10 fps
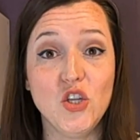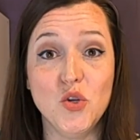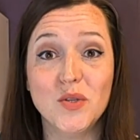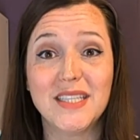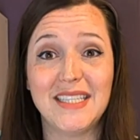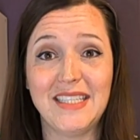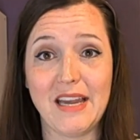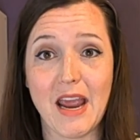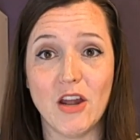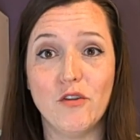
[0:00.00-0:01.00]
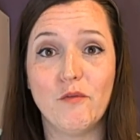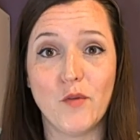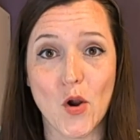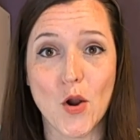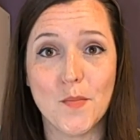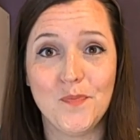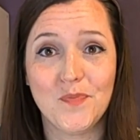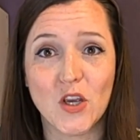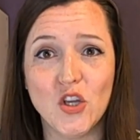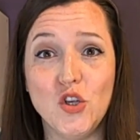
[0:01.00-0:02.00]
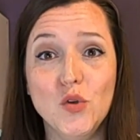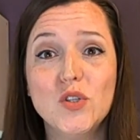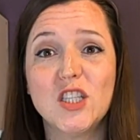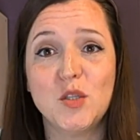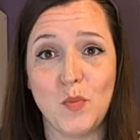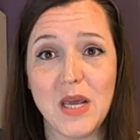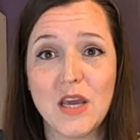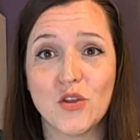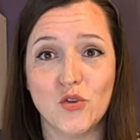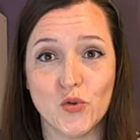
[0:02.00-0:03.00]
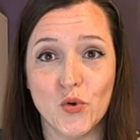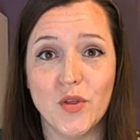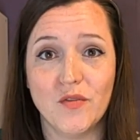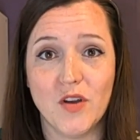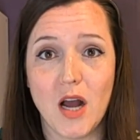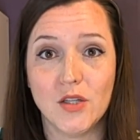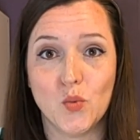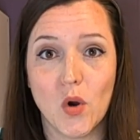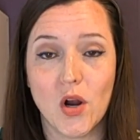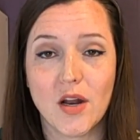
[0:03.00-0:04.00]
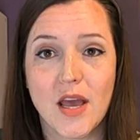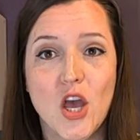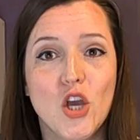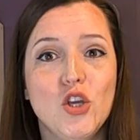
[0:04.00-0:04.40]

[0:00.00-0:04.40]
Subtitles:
You stand firm. You speak the truth of God's word.